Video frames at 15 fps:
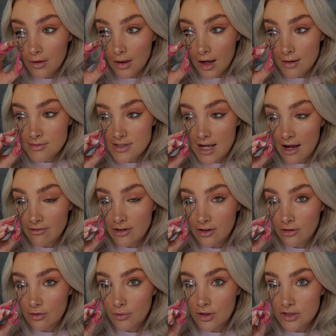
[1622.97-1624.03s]
I'm definitely
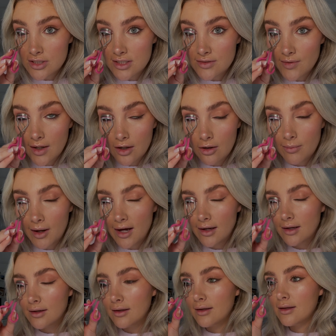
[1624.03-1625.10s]
going to watch this video back
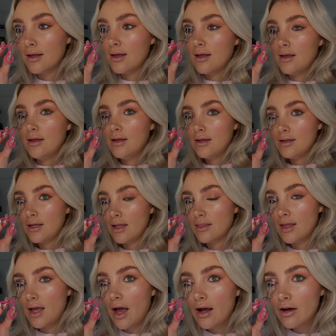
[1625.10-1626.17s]
and get
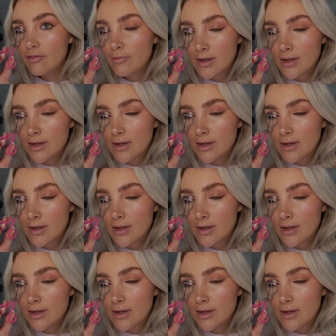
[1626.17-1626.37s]
the yuck of